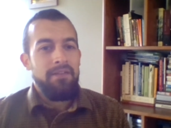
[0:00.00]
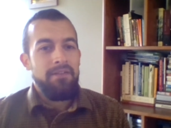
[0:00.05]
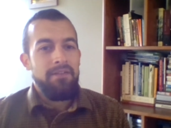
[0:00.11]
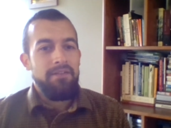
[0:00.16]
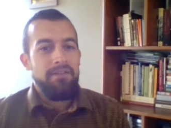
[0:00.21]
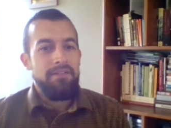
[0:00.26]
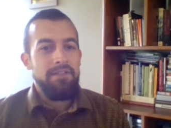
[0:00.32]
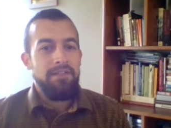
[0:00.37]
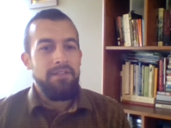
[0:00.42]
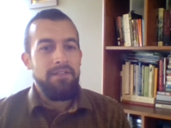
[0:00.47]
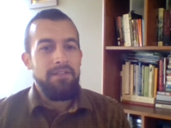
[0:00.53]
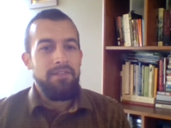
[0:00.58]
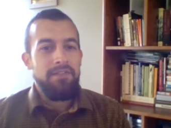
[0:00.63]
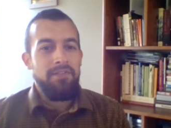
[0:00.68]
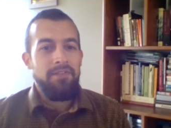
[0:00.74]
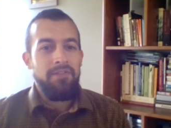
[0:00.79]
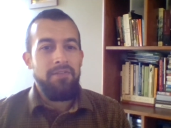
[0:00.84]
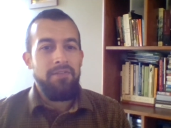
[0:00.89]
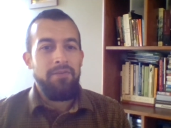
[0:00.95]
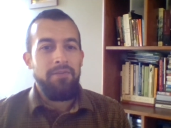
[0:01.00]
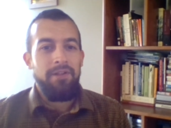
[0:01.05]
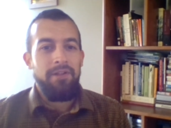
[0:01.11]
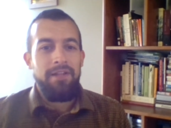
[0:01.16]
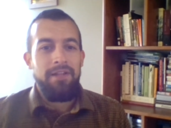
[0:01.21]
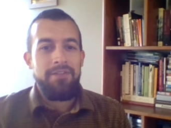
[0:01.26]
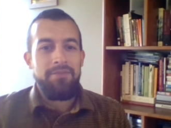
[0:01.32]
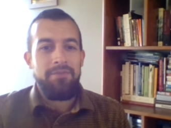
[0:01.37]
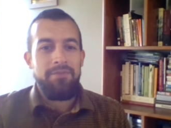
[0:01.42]
Dillon, since you were the
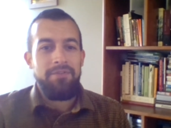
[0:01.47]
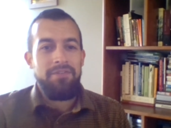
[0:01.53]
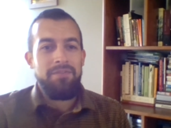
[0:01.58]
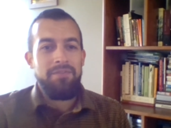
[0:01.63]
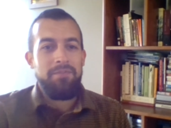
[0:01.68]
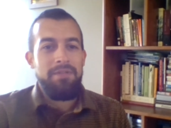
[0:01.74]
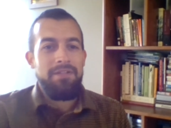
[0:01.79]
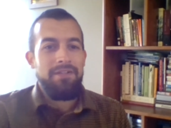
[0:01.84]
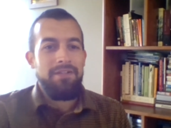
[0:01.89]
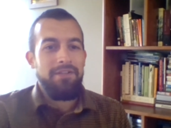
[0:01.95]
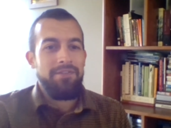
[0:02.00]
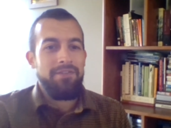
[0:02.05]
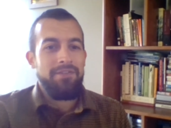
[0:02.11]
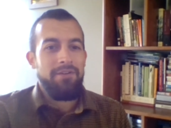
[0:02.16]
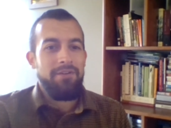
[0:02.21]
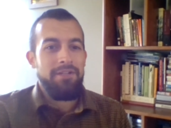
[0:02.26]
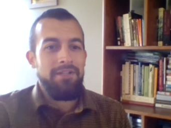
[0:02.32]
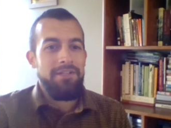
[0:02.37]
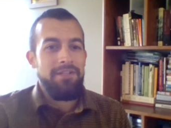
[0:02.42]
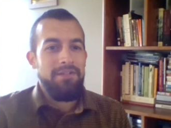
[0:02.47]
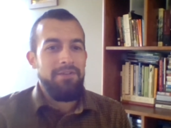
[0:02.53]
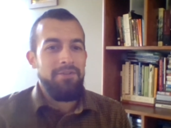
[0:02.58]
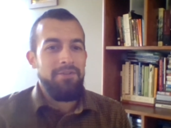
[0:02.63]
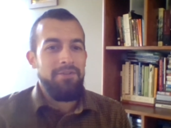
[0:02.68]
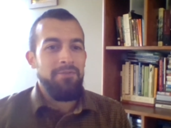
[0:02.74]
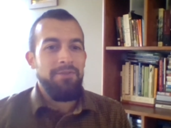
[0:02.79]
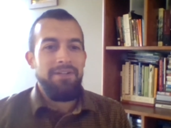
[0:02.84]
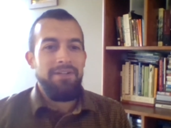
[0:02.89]
last one to speak, I'll target
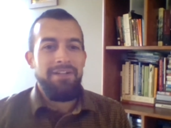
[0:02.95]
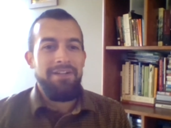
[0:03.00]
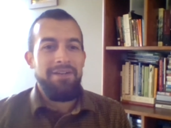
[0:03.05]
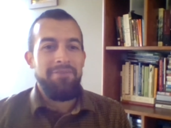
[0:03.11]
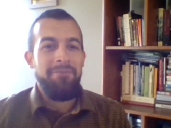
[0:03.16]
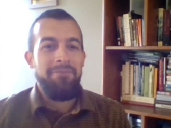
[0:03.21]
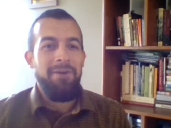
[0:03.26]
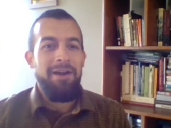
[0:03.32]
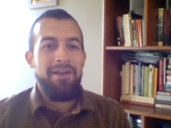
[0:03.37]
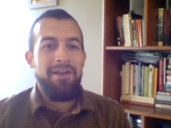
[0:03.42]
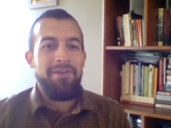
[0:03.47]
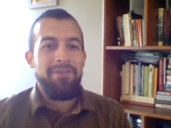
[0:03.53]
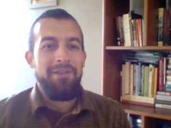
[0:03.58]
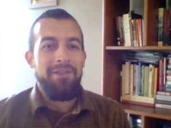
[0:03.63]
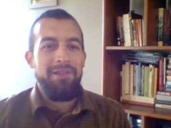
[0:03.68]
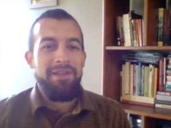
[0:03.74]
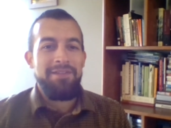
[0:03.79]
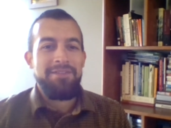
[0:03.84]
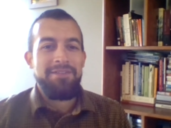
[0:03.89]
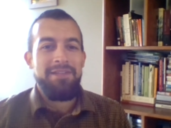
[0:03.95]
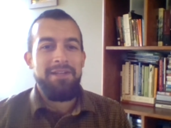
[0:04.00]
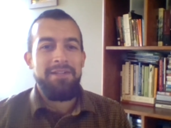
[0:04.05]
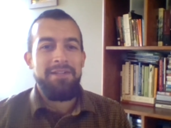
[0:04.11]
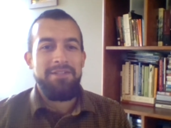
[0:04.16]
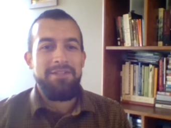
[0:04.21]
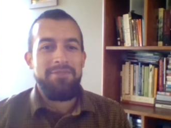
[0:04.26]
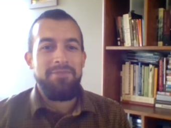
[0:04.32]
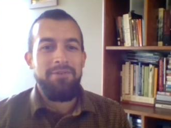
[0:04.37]
you. Why are the Loess
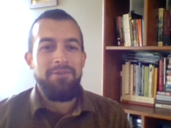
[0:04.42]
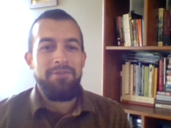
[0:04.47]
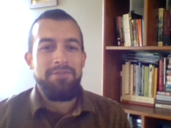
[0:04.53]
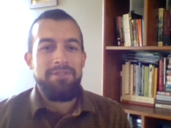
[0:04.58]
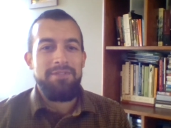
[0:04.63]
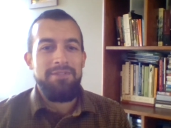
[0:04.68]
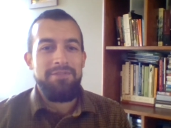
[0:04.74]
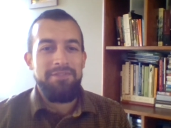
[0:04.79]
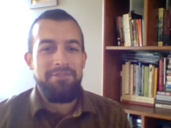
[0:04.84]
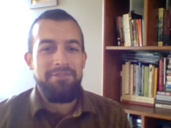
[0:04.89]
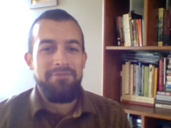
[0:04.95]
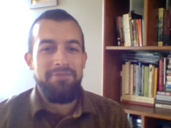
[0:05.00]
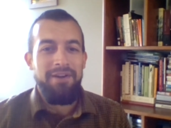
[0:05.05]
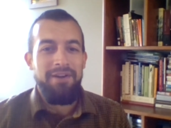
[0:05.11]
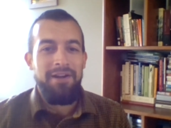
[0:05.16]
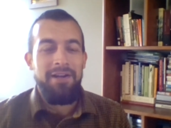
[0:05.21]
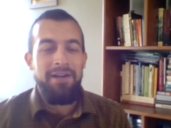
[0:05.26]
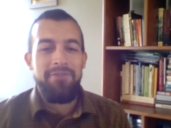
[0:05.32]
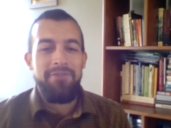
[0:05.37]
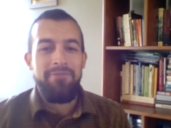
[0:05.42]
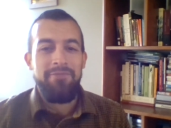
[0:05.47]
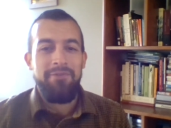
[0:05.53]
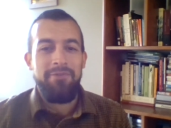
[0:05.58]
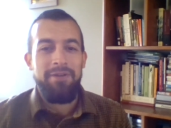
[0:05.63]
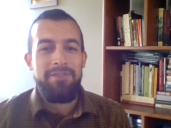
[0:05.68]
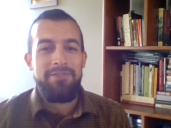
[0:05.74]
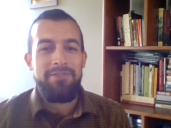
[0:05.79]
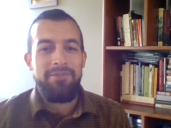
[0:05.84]
Canyons folks using fire for
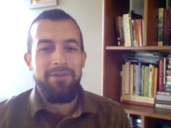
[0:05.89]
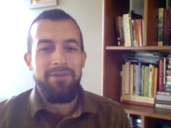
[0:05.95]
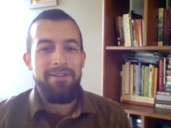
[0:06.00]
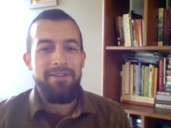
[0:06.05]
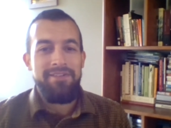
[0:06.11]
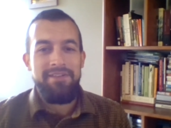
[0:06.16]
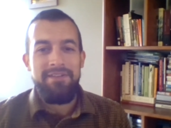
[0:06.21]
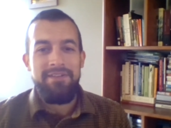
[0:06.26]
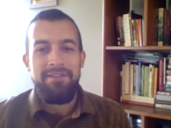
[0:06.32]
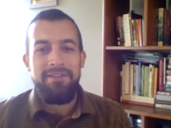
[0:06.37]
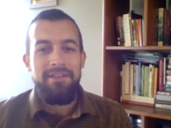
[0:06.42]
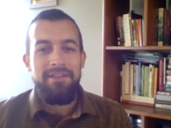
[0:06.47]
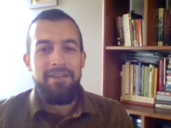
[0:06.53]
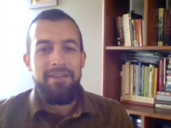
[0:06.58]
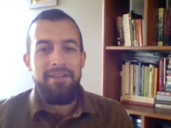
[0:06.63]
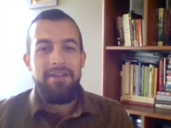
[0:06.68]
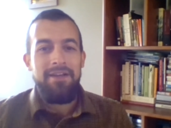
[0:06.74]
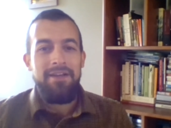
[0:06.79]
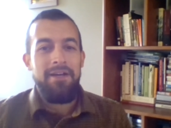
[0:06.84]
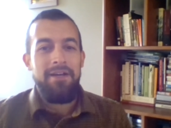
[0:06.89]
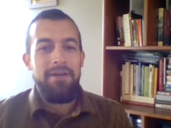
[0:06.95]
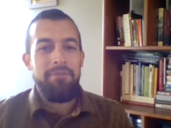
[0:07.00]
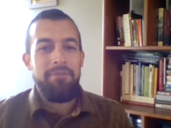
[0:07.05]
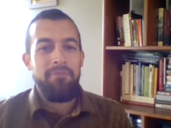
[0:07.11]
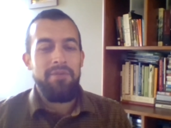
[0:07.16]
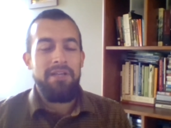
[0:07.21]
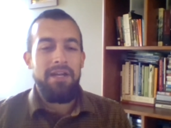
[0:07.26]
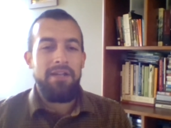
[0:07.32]
restoration?
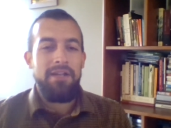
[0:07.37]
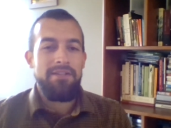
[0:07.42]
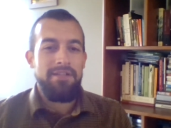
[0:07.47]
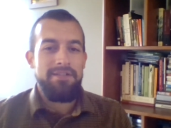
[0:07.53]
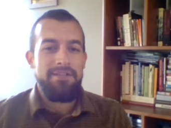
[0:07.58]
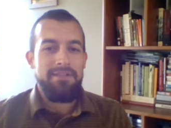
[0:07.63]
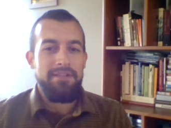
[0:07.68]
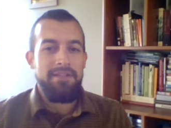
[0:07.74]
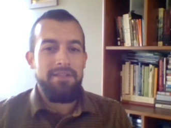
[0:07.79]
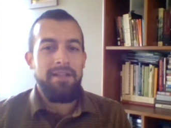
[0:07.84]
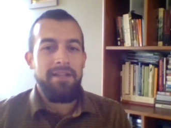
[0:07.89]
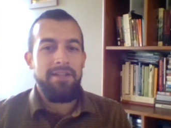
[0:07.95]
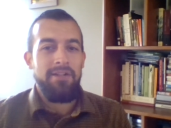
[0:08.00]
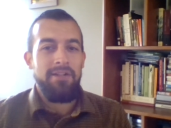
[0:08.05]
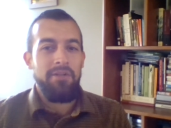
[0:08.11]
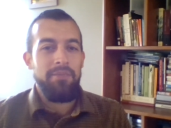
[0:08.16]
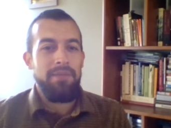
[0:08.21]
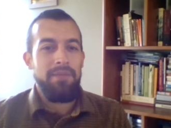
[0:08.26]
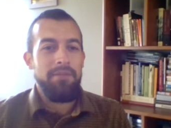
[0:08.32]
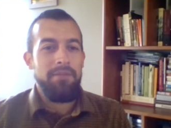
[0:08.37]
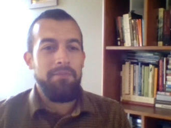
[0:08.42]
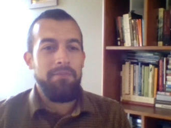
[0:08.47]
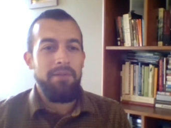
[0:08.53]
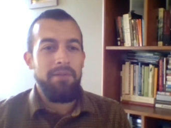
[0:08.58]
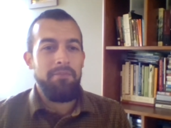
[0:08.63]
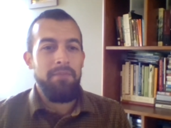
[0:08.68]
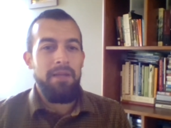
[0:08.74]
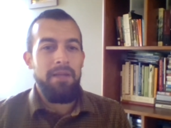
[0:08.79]
We kind of touched on that a little bit,
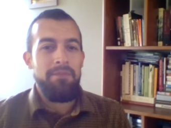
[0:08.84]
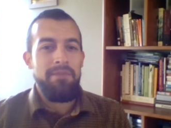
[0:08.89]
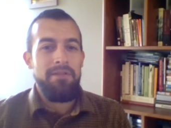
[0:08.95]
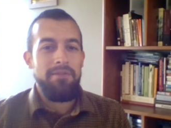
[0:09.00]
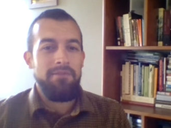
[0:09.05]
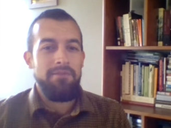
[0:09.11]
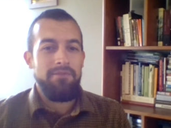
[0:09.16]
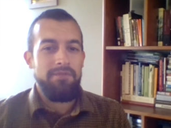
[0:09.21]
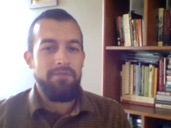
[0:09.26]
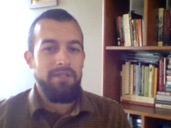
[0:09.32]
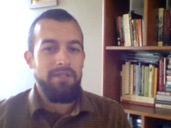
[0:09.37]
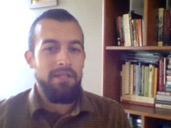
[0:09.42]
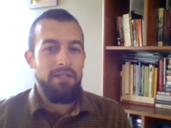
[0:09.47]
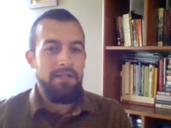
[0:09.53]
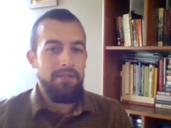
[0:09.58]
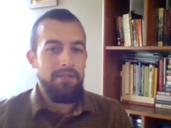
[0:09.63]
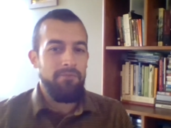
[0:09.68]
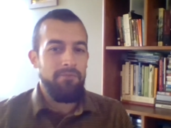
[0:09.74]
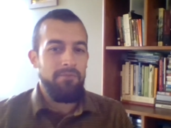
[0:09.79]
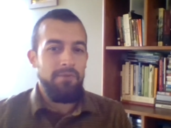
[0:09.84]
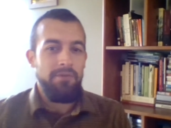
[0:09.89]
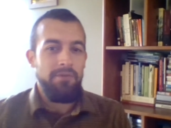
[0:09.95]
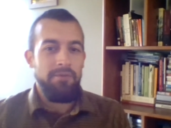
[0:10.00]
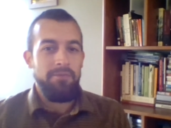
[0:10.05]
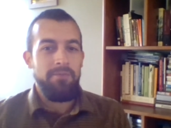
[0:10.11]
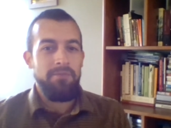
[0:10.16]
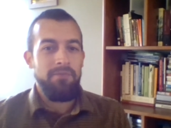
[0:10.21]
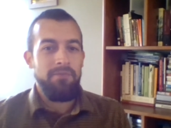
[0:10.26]
but maybe
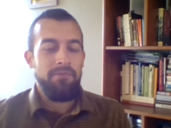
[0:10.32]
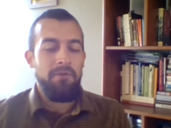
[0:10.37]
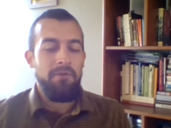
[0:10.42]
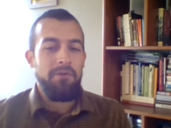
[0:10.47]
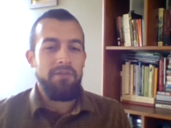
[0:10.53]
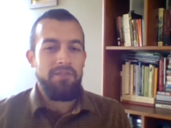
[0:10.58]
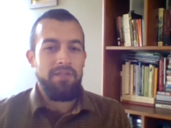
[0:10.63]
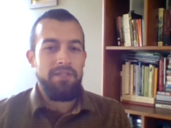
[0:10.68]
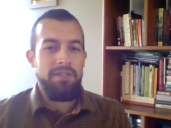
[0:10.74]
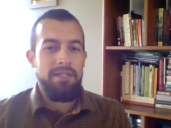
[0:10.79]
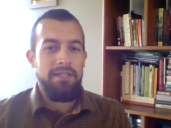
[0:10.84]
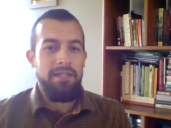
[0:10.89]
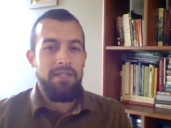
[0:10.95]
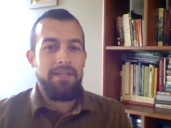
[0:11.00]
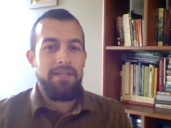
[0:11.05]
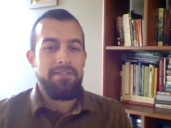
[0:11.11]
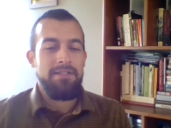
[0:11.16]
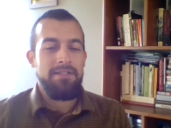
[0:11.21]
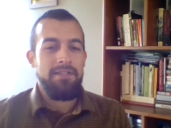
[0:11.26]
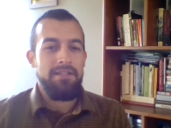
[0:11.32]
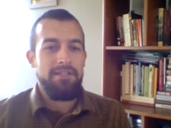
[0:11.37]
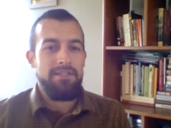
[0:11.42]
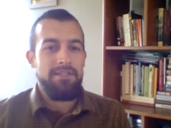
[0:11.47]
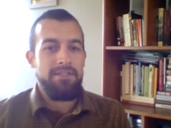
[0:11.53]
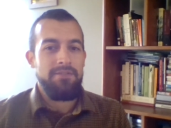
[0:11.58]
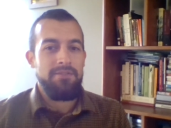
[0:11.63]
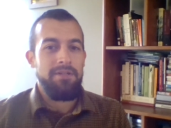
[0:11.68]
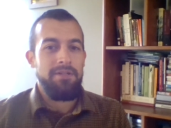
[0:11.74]
we'll focus on the last end of
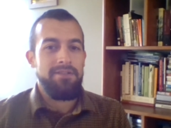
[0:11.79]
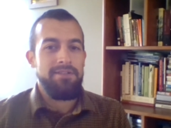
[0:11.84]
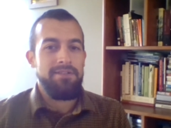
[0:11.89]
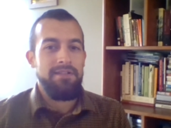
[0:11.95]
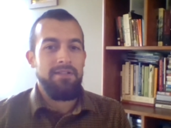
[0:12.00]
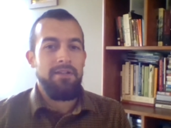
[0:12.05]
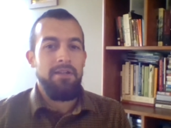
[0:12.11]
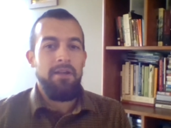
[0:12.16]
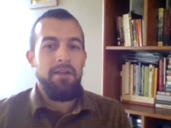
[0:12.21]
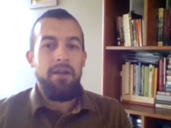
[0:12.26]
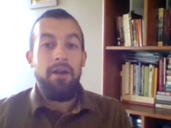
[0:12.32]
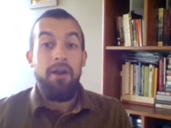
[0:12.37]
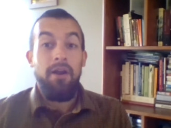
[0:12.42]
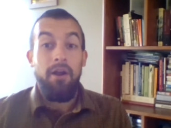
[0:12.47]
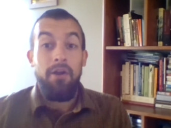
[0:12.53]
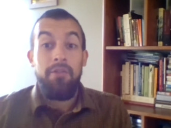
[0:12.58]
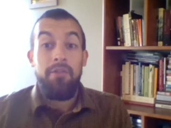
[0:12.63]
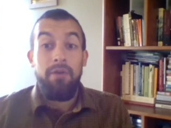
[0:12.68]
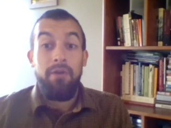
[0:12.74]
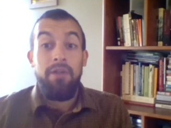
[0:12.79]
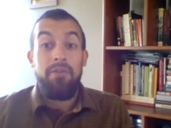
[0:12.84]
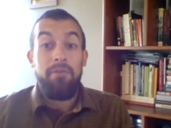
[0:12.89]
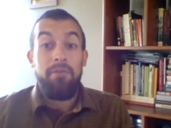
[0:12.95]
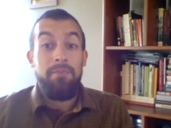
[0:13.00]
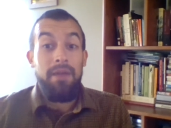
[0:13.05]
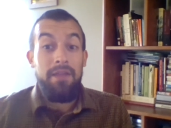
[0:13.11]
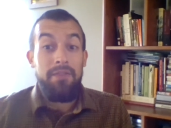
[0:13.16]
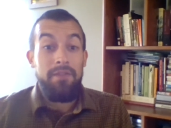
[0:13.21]
this question. Are there other
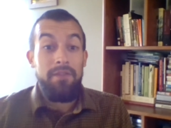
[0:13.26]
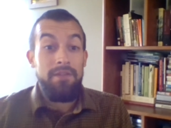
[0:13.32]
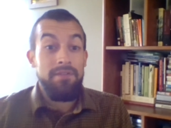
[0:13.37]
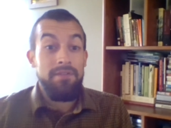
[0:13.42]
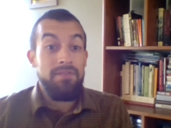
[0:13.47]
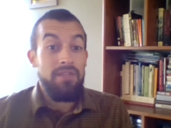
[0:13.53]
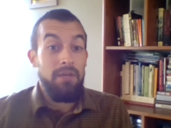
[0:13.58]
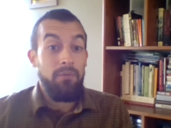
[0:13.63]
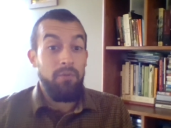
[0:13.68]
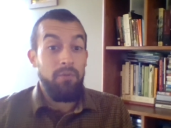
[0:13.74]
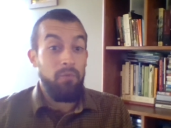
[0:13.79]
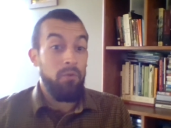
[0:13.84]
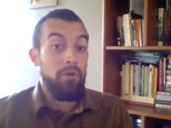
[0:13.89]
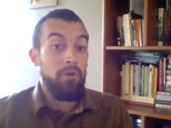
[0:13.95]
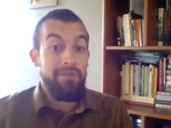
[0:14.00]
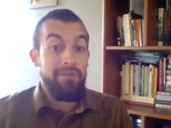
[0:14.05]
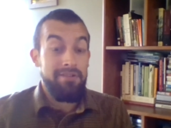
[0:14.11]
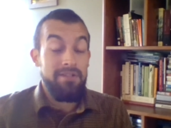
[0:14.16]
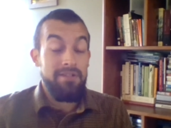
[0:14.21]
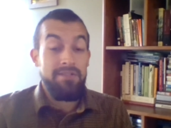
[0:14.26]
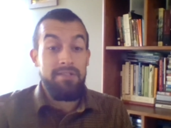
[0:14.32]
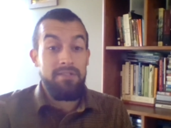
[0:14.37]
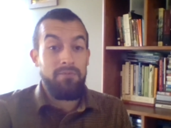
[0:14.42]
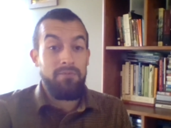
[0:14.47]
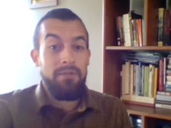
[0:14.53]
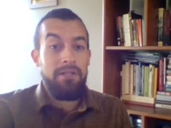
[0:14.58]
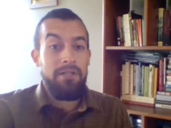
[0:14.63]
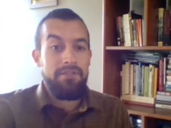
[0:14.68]
methods that would work just as
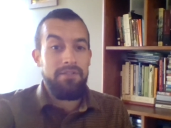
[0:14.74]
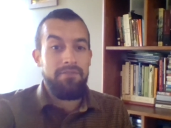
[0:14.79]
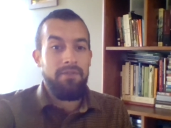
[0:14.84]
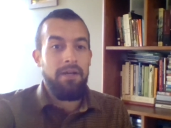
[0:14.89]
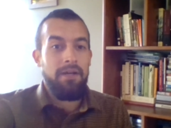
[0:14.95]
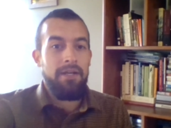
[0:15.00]
well as fire?